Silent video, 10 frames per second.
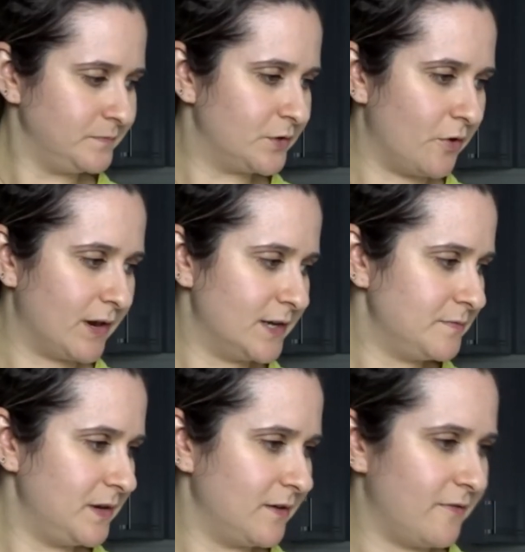So I guess
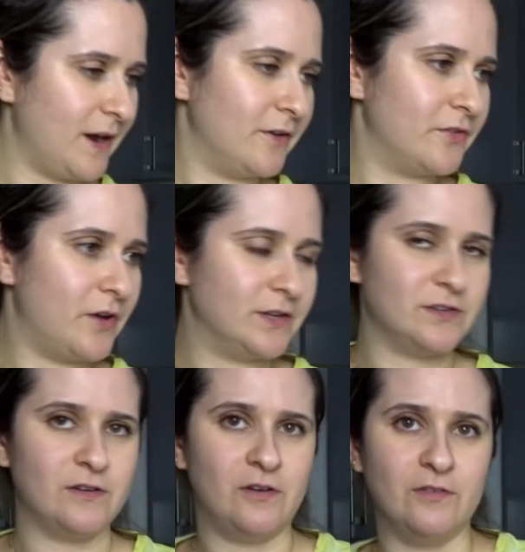my final thoughts
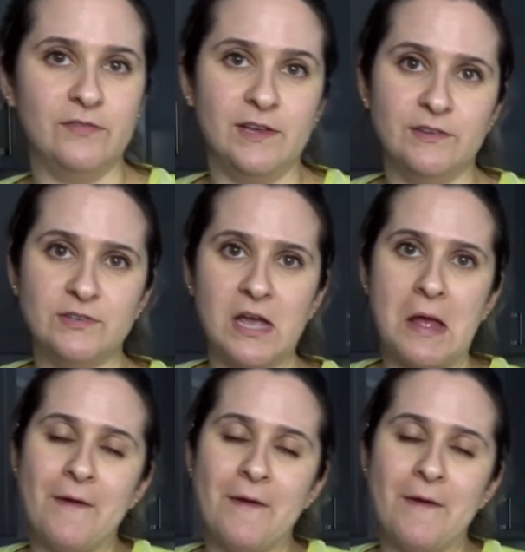on all of these